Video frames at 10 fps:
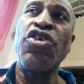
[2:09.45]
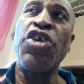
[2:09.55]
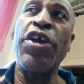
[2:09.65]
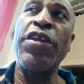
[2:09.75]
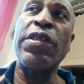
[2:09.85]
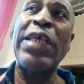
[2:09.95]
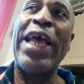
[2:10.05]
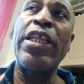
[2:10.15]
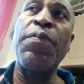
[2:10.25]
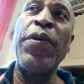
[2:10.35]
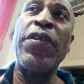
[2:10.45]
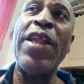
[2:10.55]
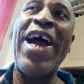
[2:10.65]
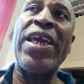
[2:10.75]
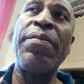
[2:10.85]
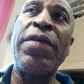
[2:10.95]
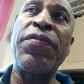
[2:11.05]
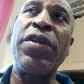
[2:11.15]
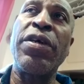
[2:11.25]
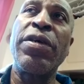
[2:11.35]
you're gonna sign this piece of
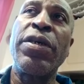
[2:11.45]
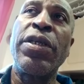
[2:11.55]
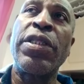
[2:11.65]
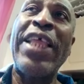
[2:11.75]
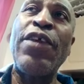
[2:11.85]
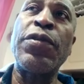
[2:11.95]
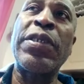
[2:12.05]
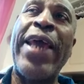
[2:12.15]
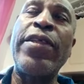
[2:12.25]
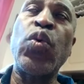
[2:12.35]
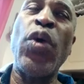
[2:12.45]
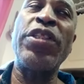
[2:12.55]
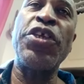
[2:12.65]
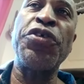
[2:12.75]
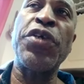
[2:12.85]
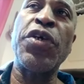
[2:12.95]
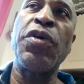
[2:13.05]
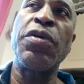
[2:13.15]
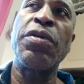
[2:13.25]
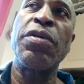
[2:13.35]
documents, you know, that you signed 20 years
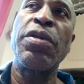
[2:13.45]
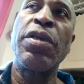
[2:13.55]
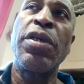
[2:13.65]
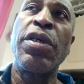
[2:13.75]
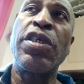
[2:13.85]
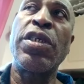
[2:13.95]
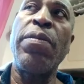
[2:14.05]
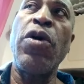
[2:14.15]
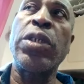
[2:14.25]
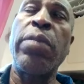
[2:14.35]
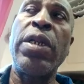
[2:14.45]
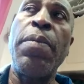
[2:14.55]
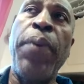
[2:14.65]
ago. It's about someone in